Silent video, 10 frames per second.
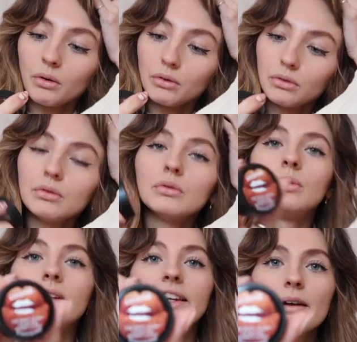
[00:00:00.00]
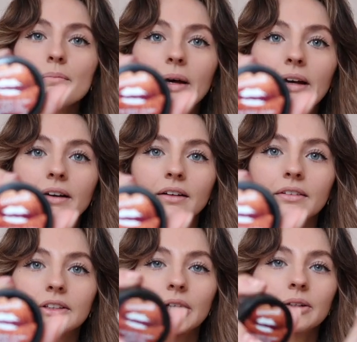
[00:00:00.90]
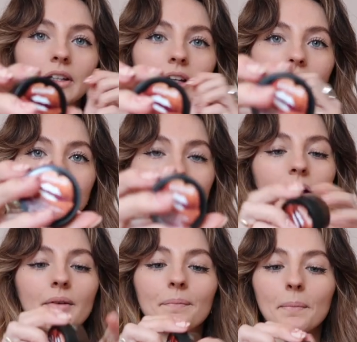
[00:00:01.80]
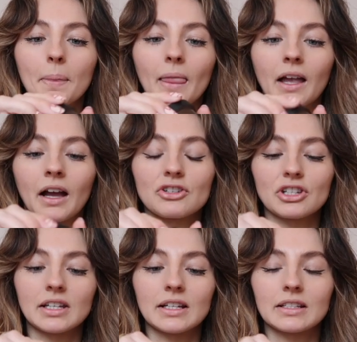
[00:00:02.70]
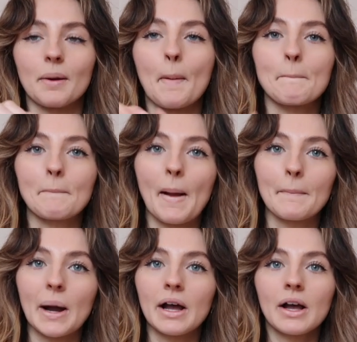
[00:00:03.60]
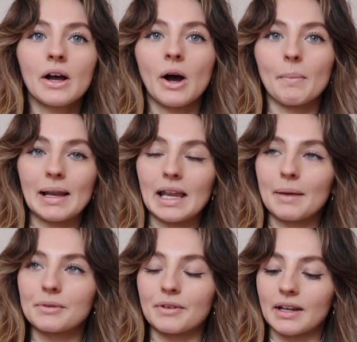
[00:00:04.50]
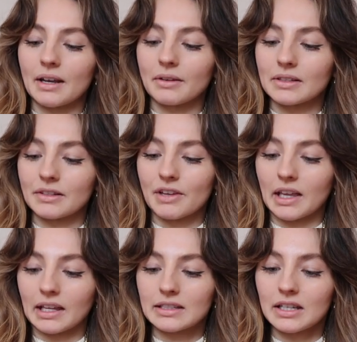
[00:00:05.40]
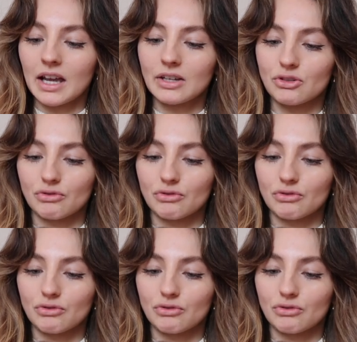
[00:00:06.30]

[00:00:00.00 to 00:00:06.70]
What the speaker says: Ooh, lip butter, coconut as well. I actually need some on my lips right now because I'm feeling a tad